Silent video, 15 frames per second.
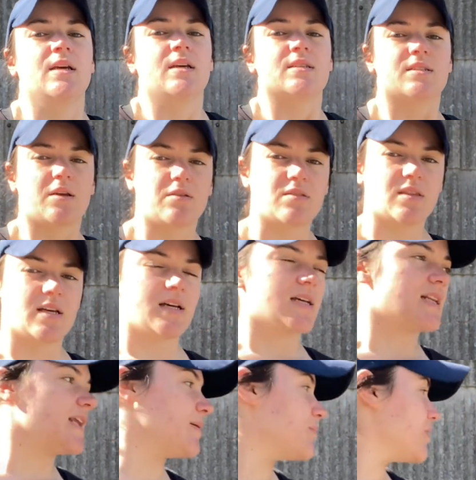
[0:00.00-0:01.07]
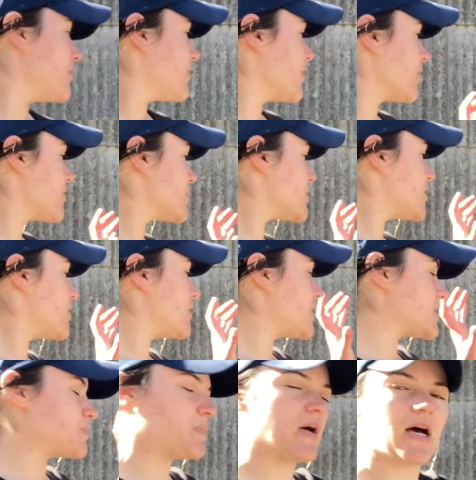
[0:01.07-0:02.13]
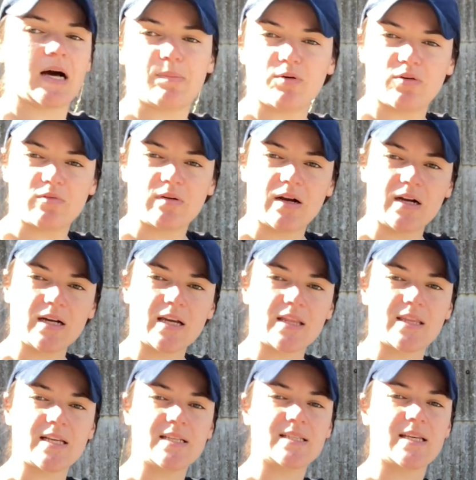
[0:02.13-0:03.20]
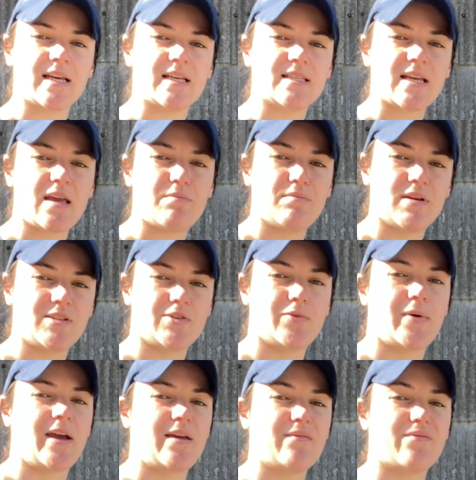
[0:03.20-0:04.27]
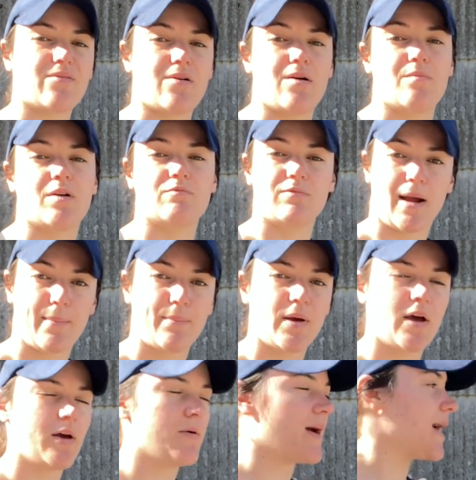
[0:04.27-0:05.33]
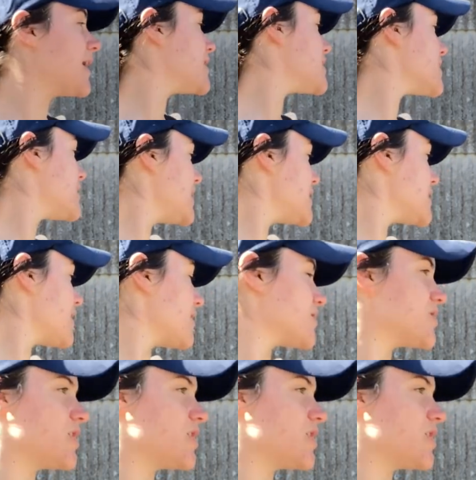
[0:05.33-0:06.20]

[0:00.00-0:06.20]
So thirdly, moving on to this purple rug. This is a middleweight from Rambo, and these last